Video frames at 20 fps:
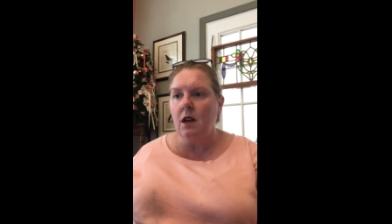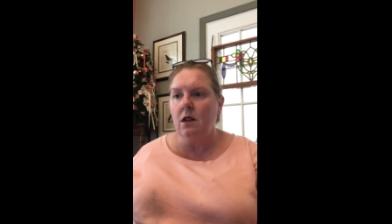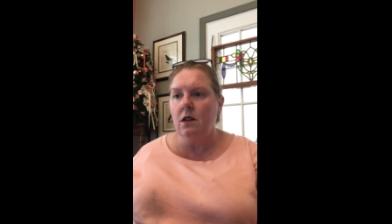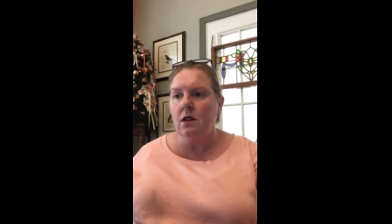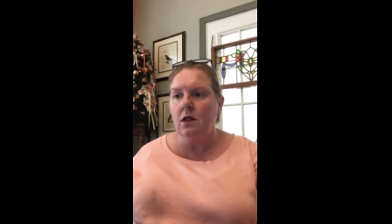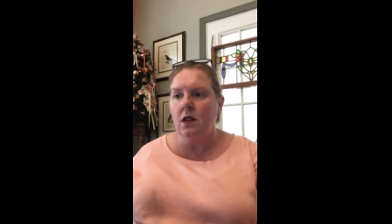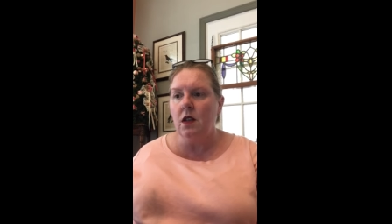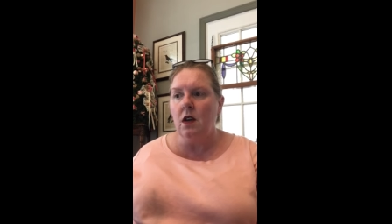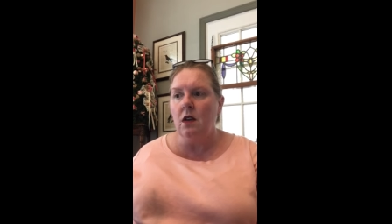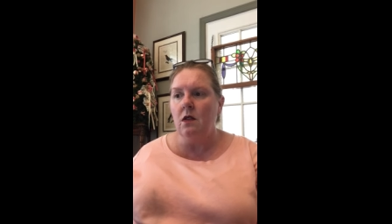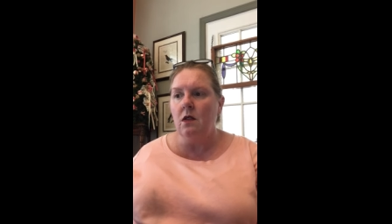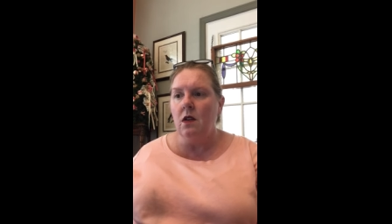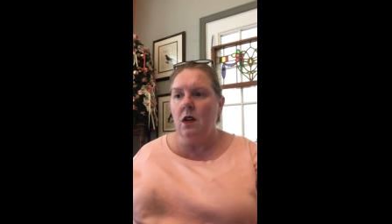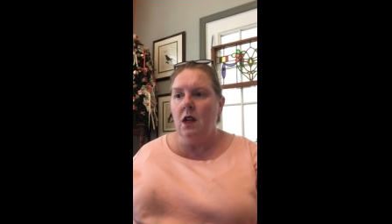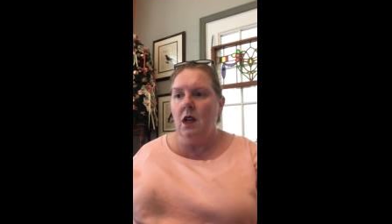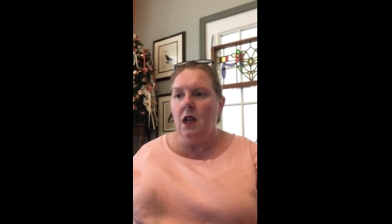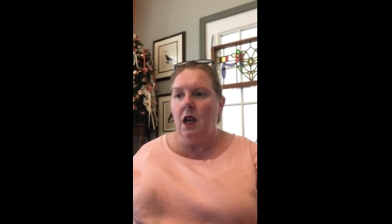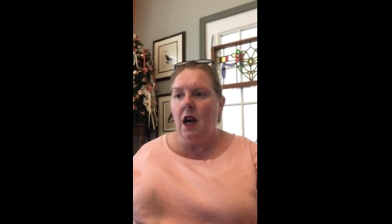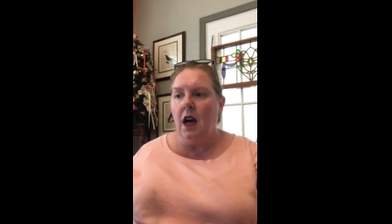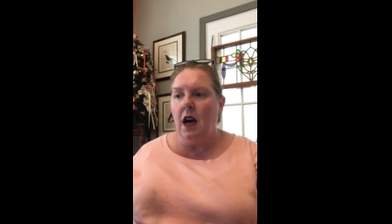So,
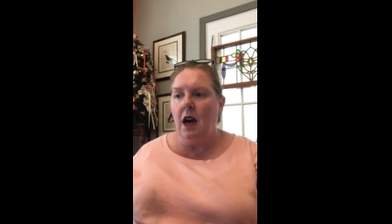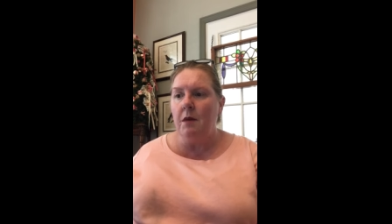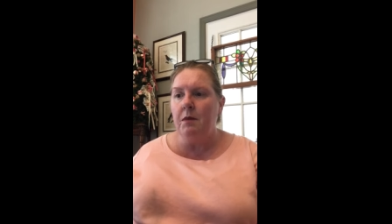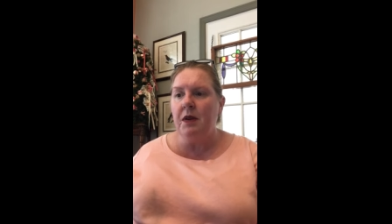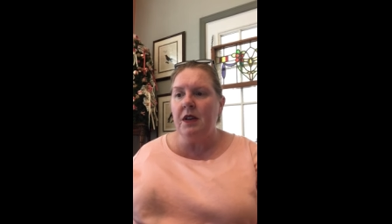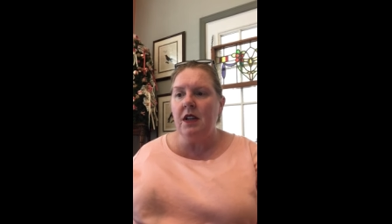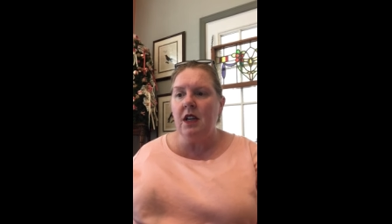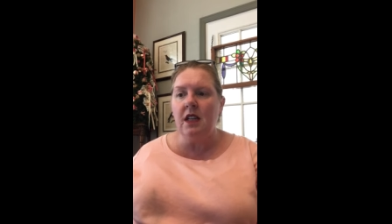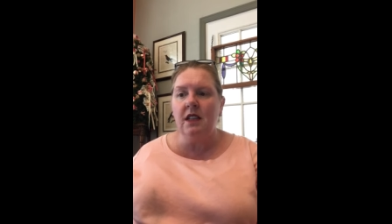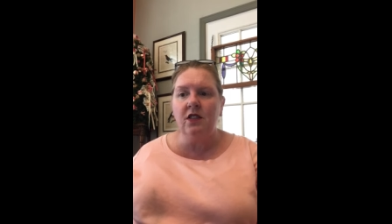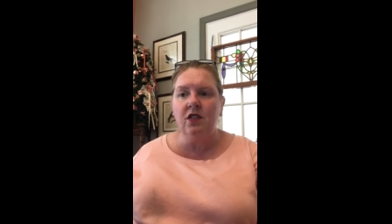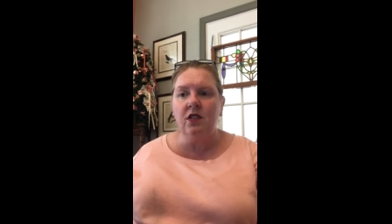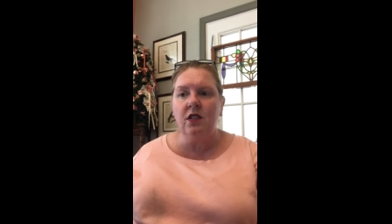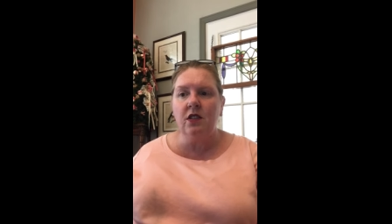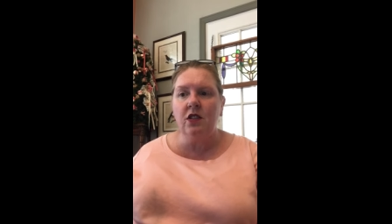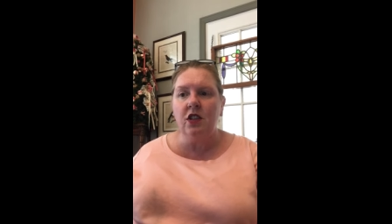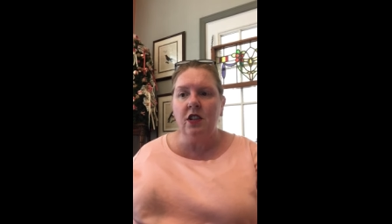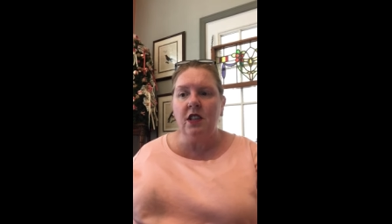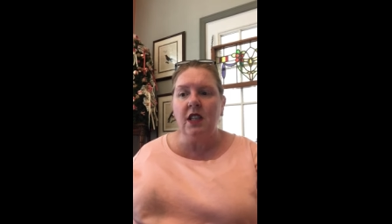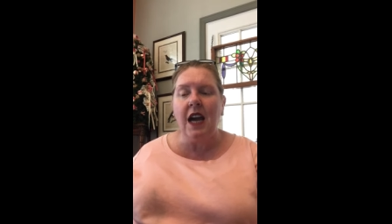but it's
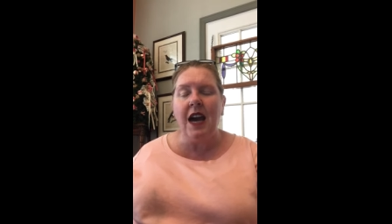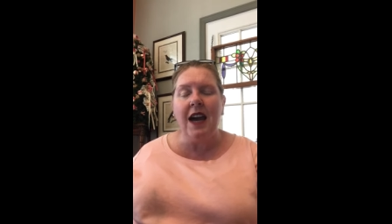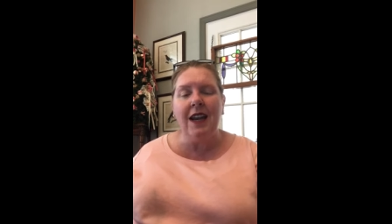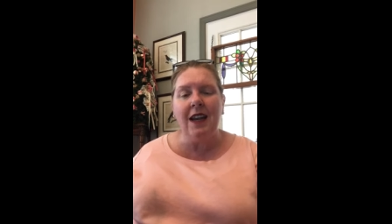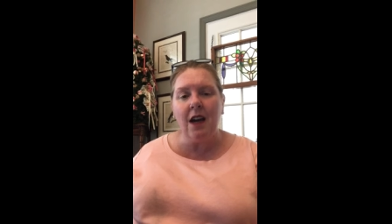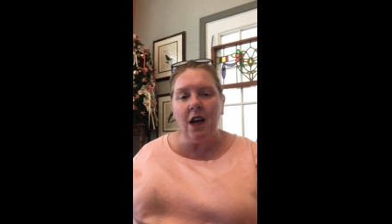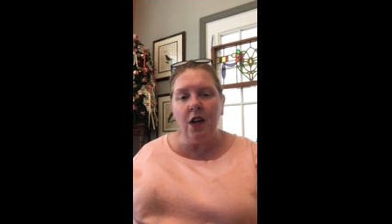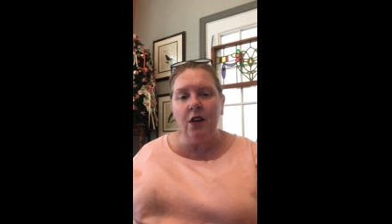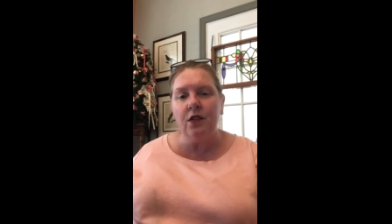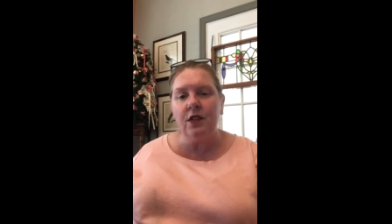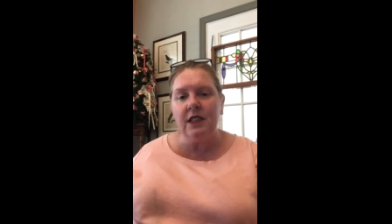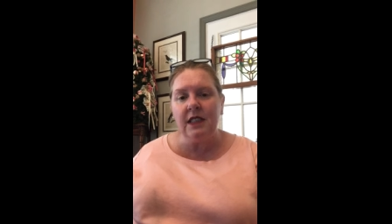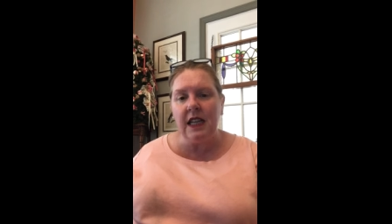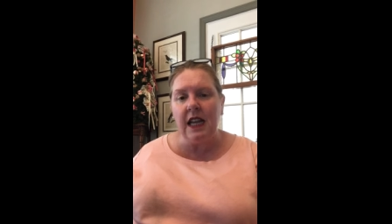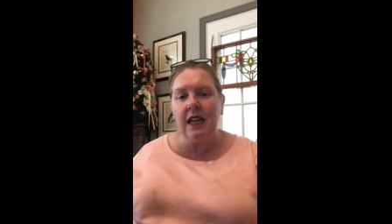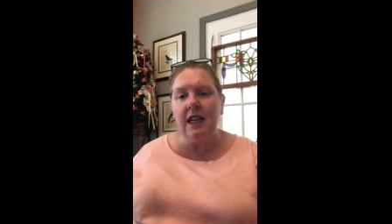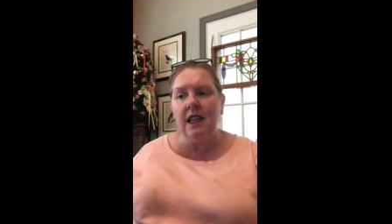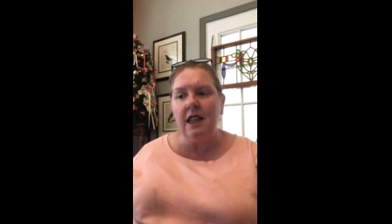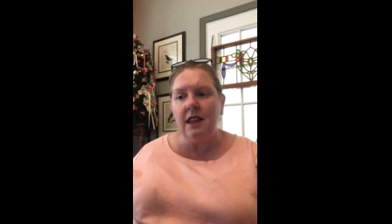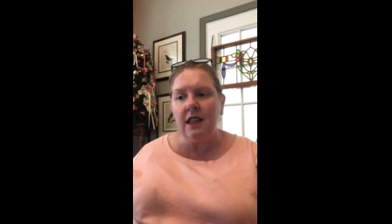just kind of
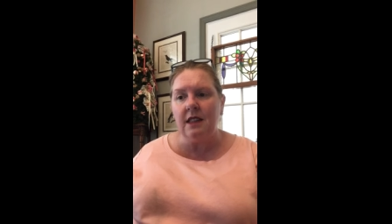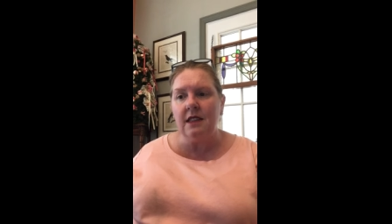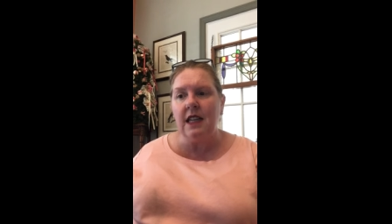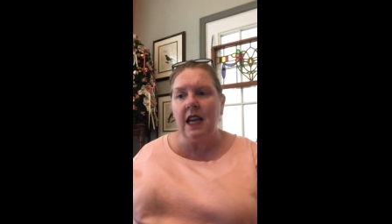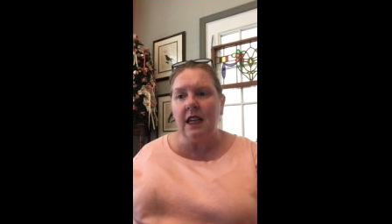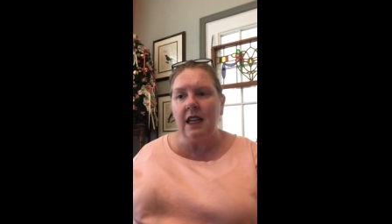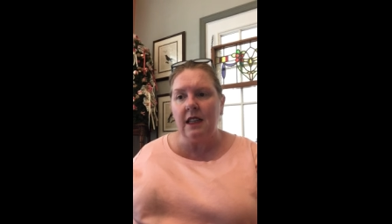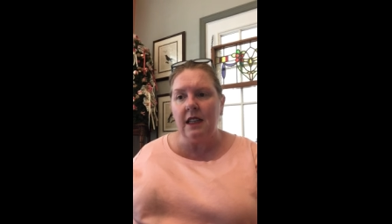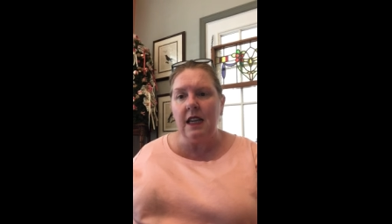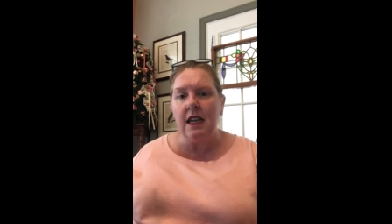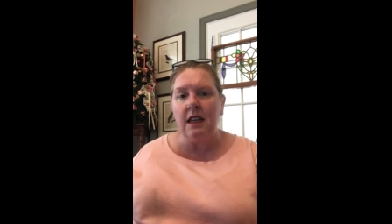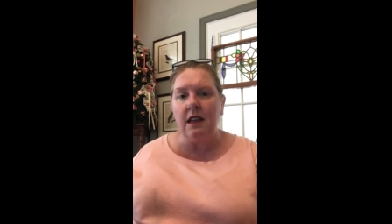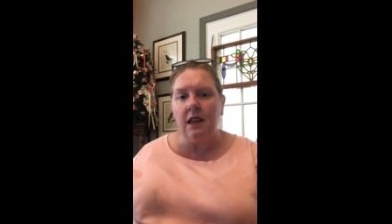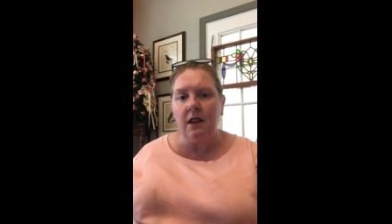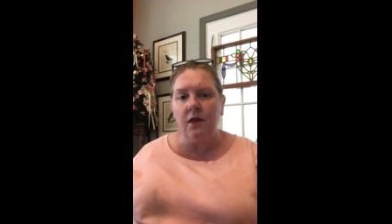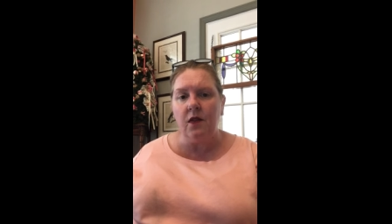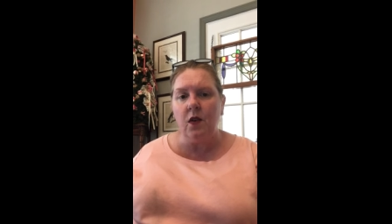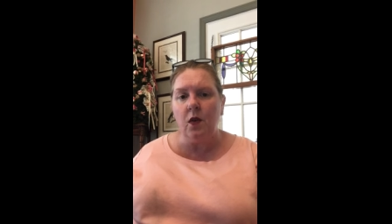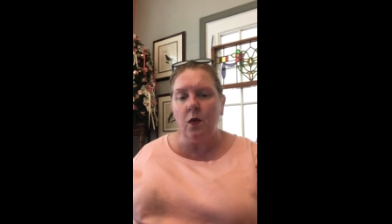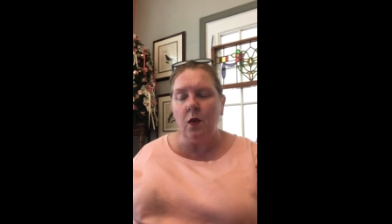understanding the technique,
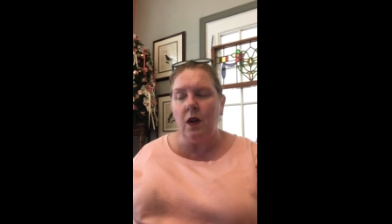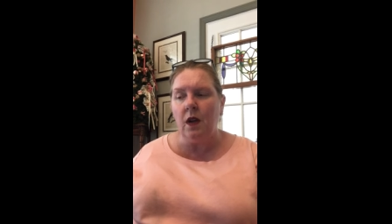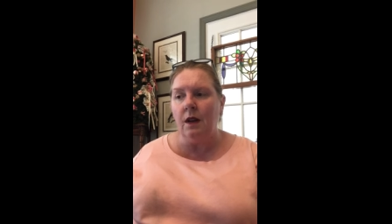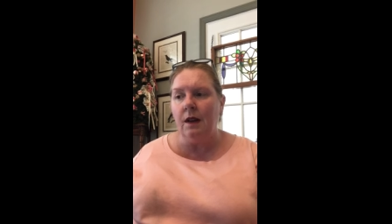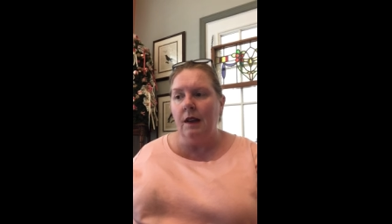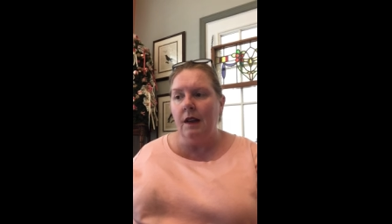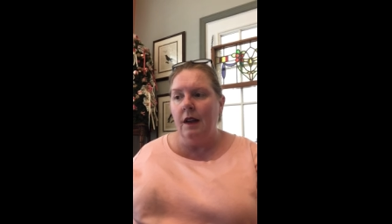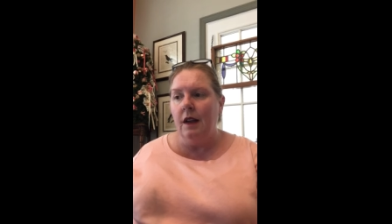if you will.